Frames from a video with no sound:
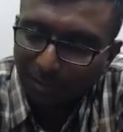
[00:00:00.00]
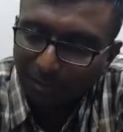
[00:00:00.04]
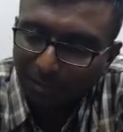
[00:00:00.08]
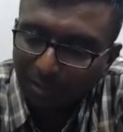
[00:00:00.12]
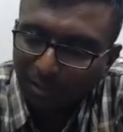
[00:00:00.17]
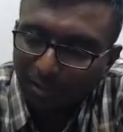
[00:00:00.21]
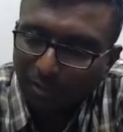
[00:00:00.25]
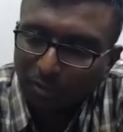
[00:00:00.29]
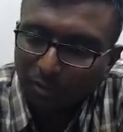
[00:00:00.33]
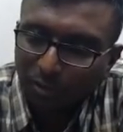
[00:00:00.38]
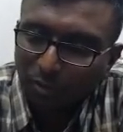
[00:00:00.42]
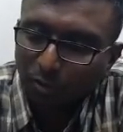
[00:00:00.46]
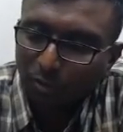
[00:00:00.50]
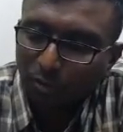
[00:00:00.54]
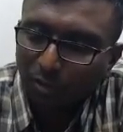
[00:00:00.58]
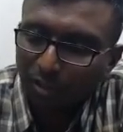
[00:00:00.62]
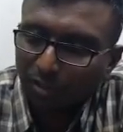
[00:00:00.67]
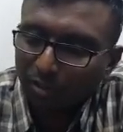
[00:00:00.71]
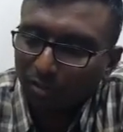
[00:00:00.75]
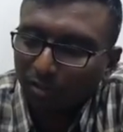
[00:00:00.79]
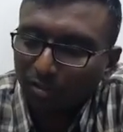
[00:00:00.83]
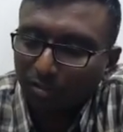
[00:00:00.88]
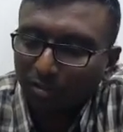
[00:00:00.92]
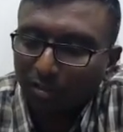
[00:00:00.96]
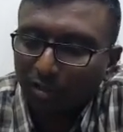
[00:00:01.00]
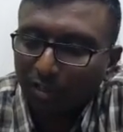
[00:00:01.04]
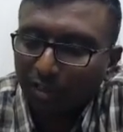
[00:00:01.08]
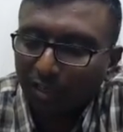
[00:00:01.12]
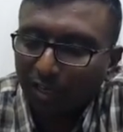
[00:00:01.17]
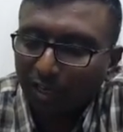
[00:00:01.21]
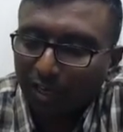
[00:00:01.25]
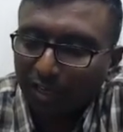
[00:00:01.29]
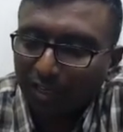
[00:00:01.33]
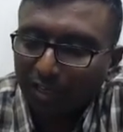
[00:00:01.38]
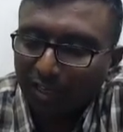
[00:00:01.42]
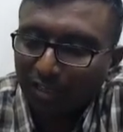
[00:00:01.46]
I mean your
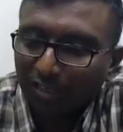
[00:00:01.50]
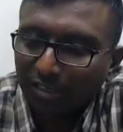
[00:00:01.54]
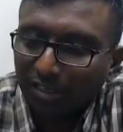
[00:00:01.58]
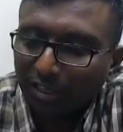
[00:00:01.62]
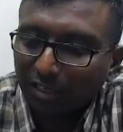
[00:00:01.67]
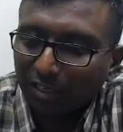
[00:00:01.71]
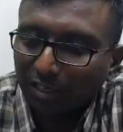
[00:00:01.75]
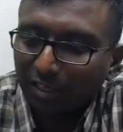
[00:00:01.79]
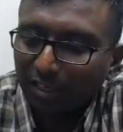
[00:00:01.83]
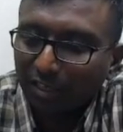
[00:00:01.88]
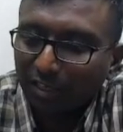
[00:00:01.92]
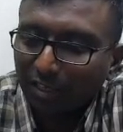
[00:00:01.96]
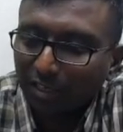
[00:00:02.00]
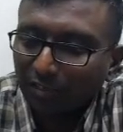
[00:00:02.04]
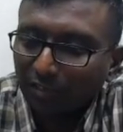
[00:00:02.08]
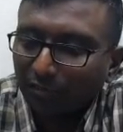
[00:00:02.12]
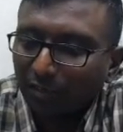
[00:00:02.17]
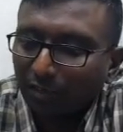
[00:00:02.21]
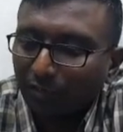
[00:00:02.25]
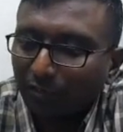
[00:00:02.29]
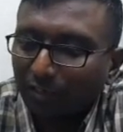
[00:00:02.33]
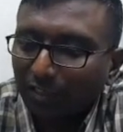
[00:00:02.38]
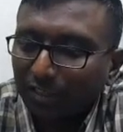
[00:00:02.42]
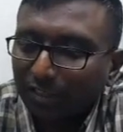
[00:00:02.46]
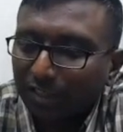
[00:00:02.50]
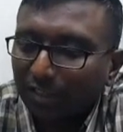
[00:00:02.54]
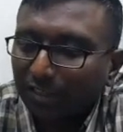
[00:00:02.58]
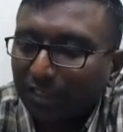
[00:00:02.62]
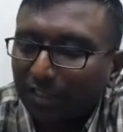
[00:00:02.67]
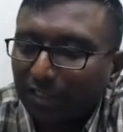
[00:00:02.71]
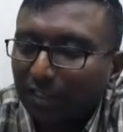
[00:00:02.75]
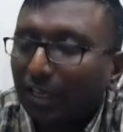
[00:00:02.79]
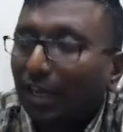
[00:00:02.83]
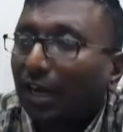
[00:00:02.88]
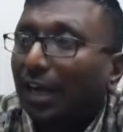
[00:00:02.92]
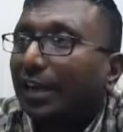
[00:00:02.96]
regarding journal entries for which
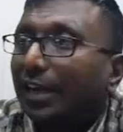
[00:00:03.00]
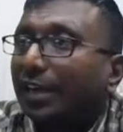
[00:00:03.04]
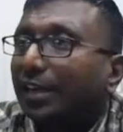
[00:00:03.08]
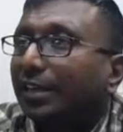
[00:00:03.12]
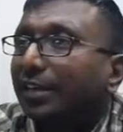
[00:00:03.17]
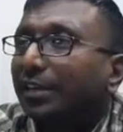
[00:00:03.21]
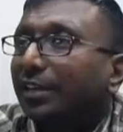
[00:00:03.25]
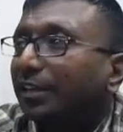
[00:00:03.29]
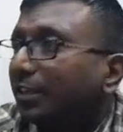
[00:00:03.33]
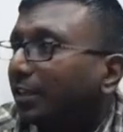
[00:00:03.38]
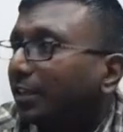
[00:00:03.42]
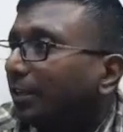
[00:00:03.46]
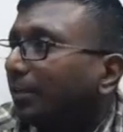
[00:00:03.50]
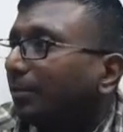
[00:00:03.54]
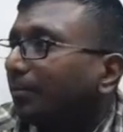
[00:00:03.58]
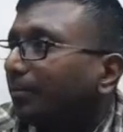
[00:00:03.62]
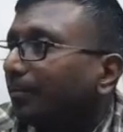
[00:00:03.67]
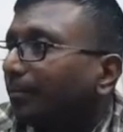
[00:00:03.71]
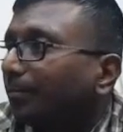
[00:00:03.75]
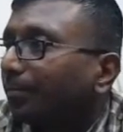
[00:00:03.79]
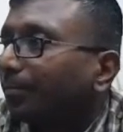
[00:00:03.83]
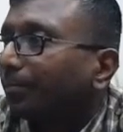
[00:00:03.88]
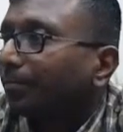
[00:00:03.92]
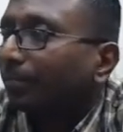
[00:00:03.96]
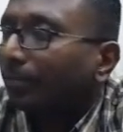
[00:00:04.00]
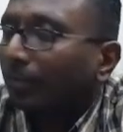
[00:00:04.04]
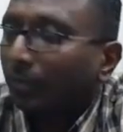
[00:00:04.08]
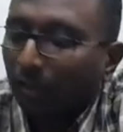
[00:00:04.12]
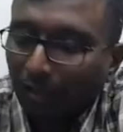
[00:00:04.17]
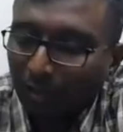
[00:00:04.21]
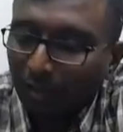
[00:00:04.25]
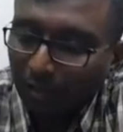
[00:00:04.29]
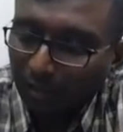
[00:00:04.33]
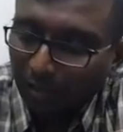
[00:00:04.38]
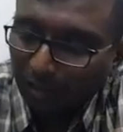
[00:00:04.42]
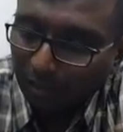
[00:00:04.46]
entity? Our entity.
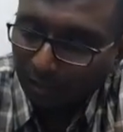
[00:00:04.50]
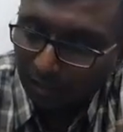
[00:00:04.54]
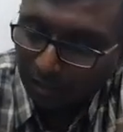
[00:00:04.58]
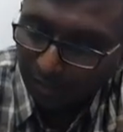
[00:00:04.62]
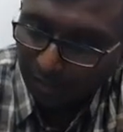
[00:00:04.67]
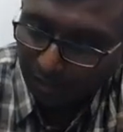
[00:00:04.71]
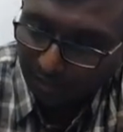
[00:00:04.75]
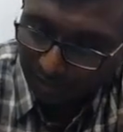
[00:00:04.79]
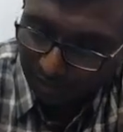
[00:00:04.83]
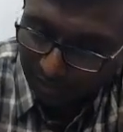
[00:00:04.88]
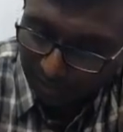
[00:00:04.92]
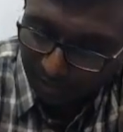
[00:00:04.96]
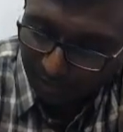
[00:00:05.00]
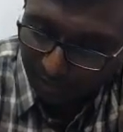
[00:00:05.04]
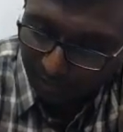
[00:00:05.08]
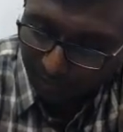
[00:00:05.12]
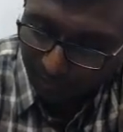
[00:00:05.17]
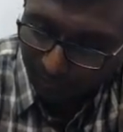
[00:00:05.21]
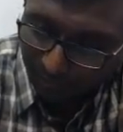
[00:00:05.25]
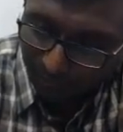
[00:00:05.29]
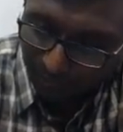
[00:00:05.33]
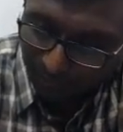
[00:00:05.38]
Right here.